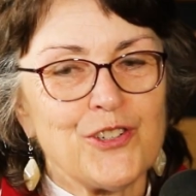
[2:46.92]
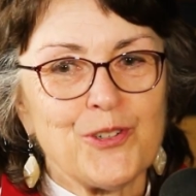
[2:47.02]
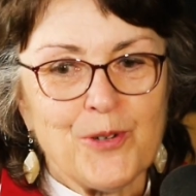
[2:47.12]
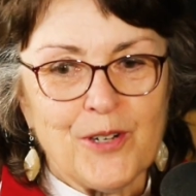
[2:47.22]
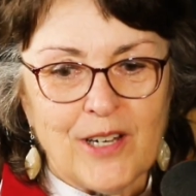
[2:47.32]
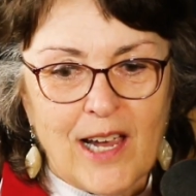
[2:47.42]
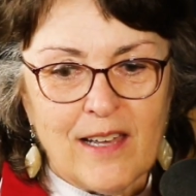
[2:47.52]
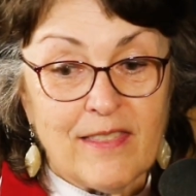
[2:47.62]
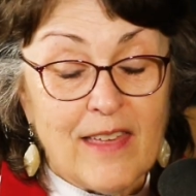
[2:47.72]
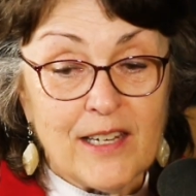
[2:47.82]

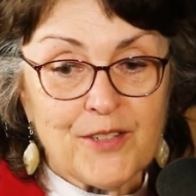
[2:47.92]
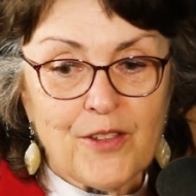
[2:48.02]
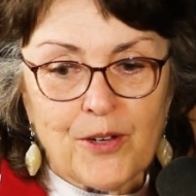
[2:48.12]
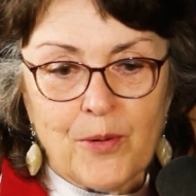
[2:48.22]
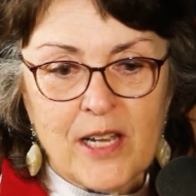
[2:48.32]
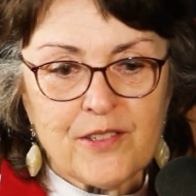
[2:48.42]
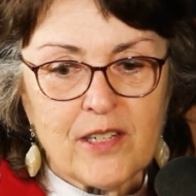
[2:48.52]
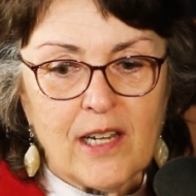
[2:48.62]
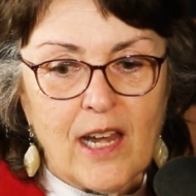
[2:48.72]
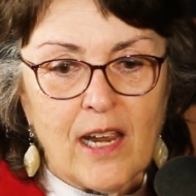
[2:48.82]
Sure. Thanks for the
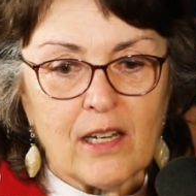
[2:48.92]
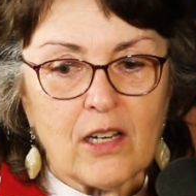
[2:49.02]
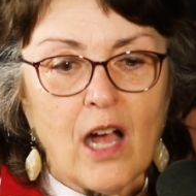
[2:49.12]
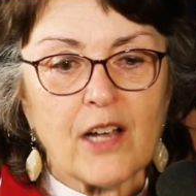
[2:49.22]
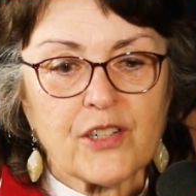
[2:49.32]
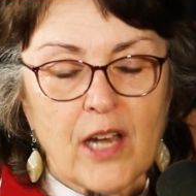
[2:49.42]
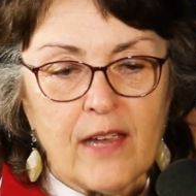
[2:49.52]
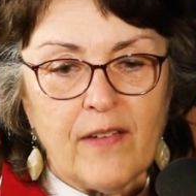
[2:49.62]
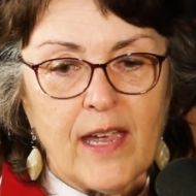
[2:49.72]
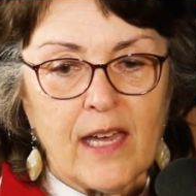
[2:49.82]
question. And gosh,
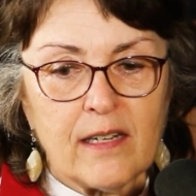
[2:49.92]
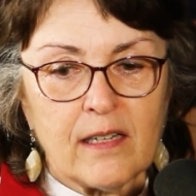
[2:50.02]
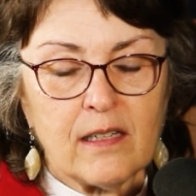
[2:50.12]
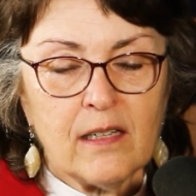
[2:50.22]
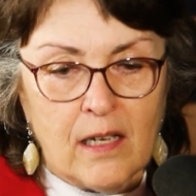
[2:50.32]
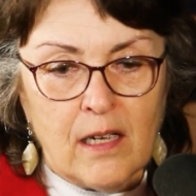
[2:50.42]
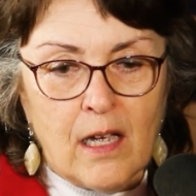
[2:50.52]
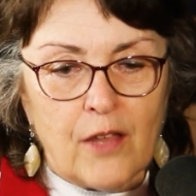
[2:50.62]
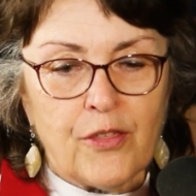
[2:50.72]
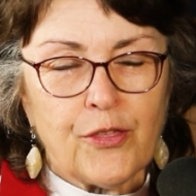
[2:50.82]
I've had a
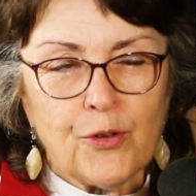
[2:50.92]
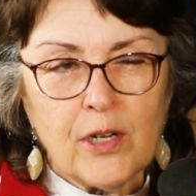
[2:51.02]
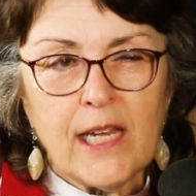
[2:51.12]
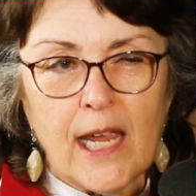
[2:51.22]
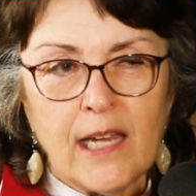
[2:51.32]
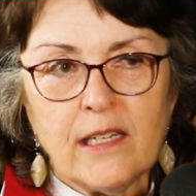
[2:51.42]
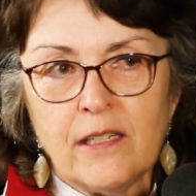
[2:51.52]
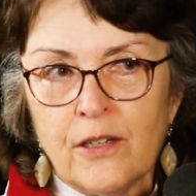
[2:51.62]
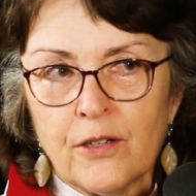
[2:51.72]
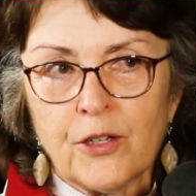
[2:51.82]

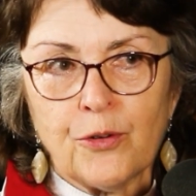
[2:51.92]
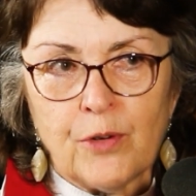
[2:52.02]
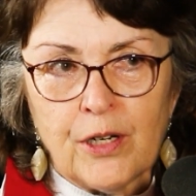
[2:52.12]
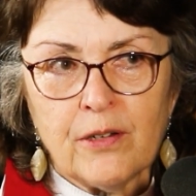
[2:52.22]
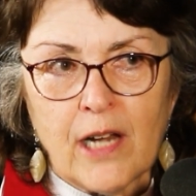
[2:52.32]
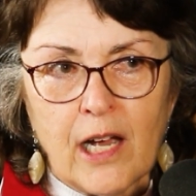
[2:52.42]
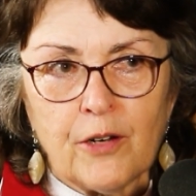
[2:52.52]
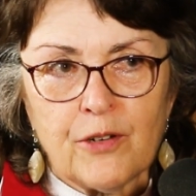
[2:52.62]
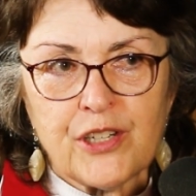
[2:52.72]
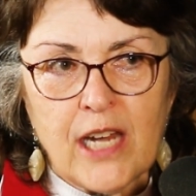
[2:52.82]
38-year career in
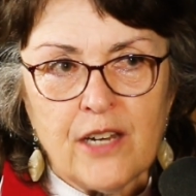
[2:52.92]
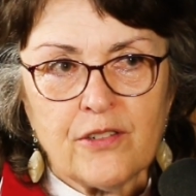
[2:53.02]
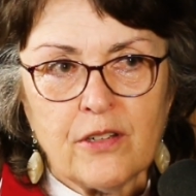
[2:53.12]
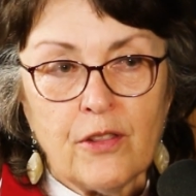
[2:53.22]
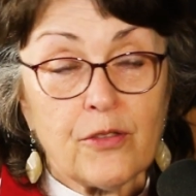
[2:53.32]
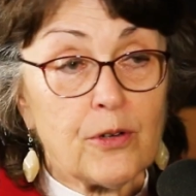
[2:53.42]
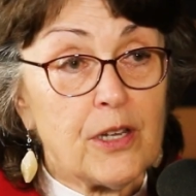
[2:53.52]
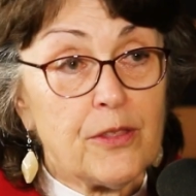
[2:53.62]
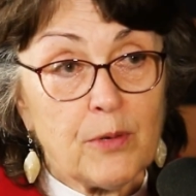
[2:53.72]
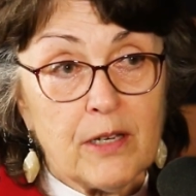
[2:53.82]
higher education.
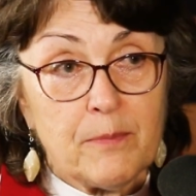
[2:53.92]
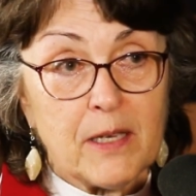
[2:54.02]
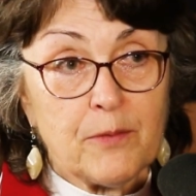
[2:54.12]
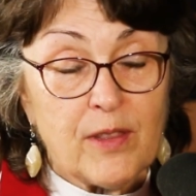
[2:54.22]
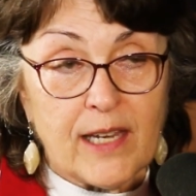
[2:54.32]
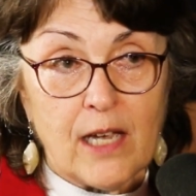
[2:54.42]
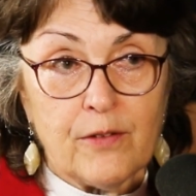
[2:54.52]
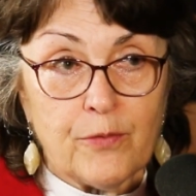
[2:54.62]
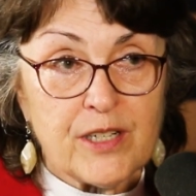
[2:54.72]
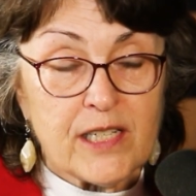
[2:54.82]
33 have been with the
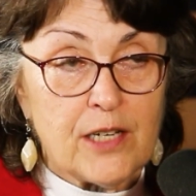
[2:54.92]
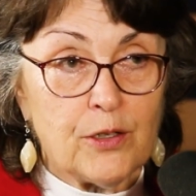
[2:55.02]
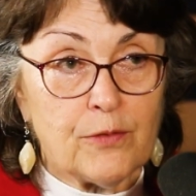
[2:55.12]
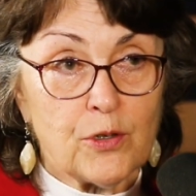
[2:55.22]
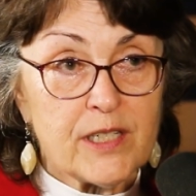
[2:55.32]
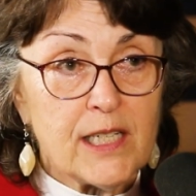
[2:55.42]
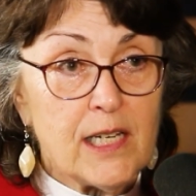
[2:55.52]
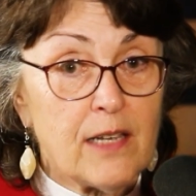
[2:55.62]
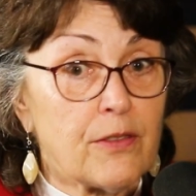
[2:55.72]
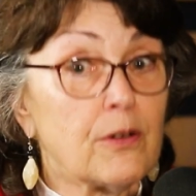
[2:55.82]
California State
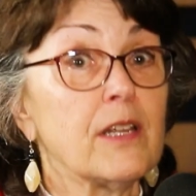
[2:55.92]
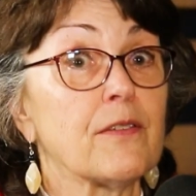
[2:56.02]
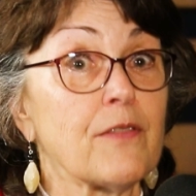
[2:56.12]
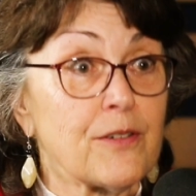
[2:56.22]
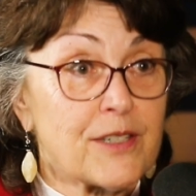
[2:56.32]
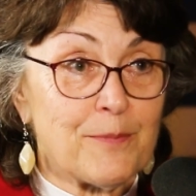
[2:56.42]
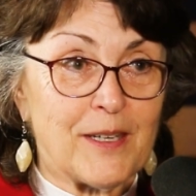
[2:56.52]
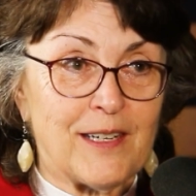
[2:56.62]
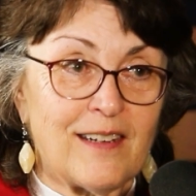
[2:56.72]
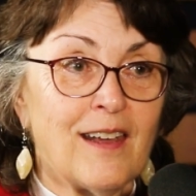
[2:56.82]
University, and 30 of those have
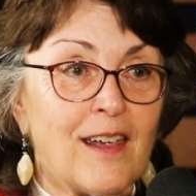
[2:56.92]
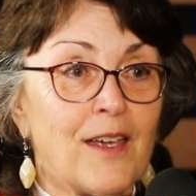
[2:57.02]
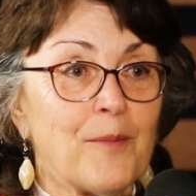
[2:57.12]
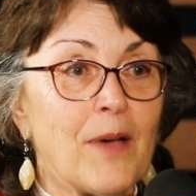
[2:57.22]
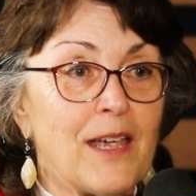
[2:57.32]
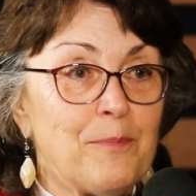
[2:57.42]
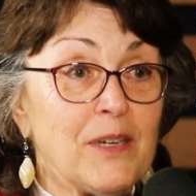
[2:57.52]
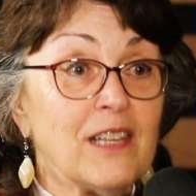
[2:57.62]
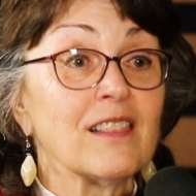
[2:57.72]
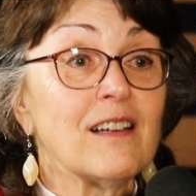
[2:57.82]
been at my
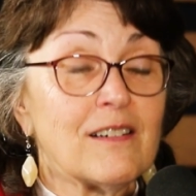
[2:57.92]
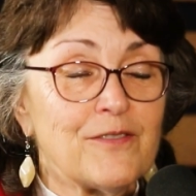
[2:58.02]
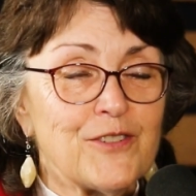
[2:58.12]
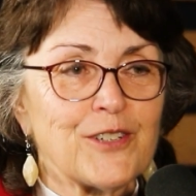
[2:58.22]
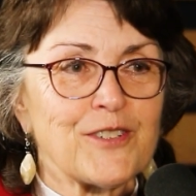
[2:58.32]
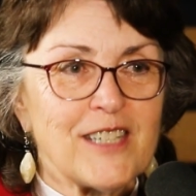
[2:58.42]
beloved Chico